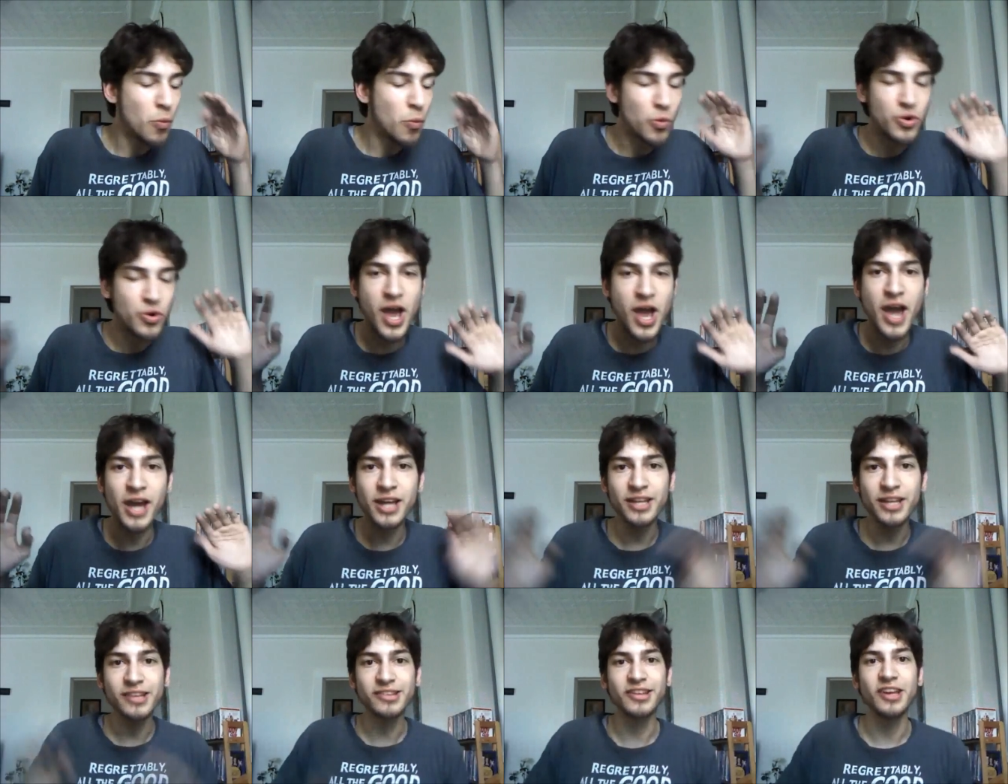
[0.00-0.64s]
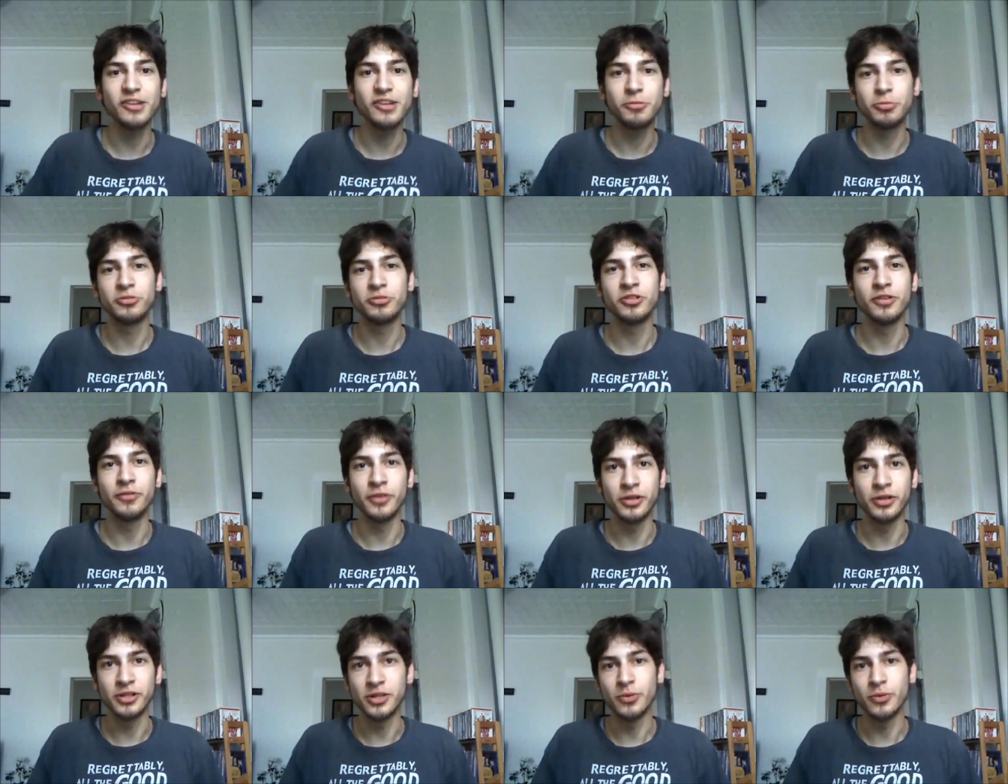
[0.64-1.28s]
We're not going to say
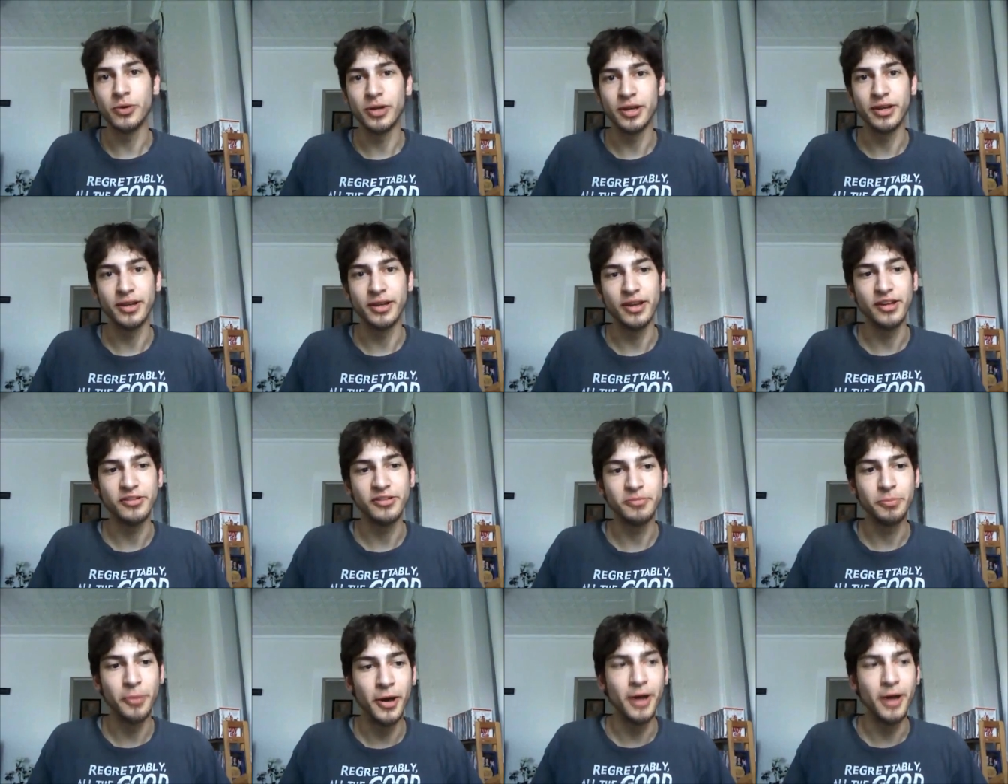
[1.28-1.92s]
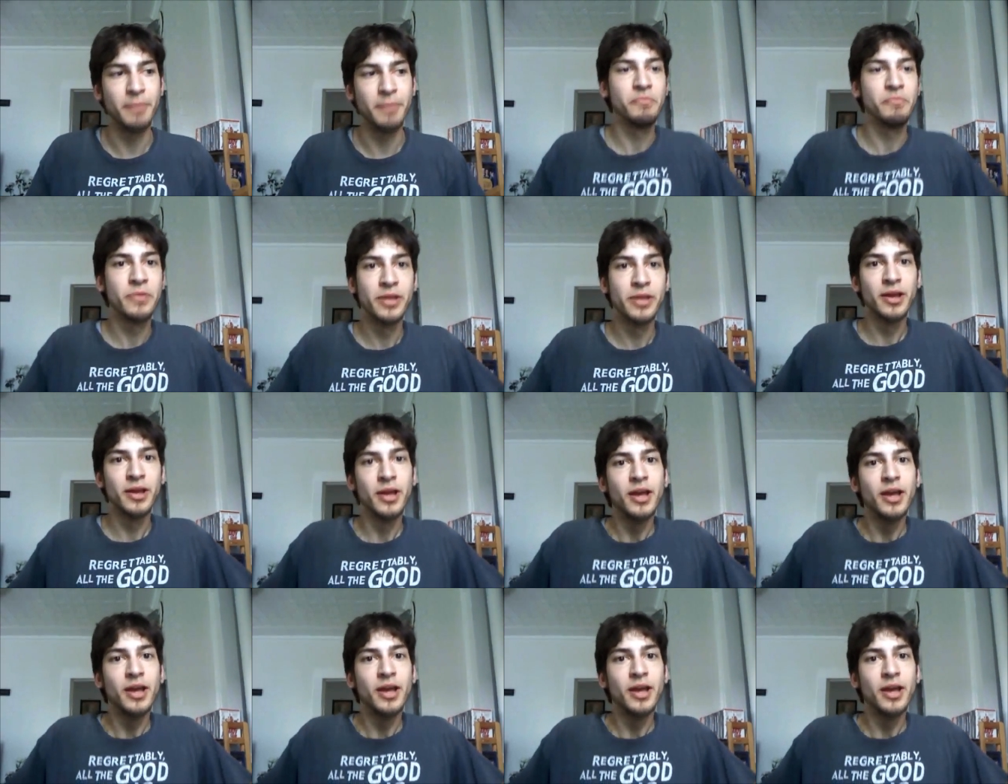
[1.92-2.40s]
specifically what it is, but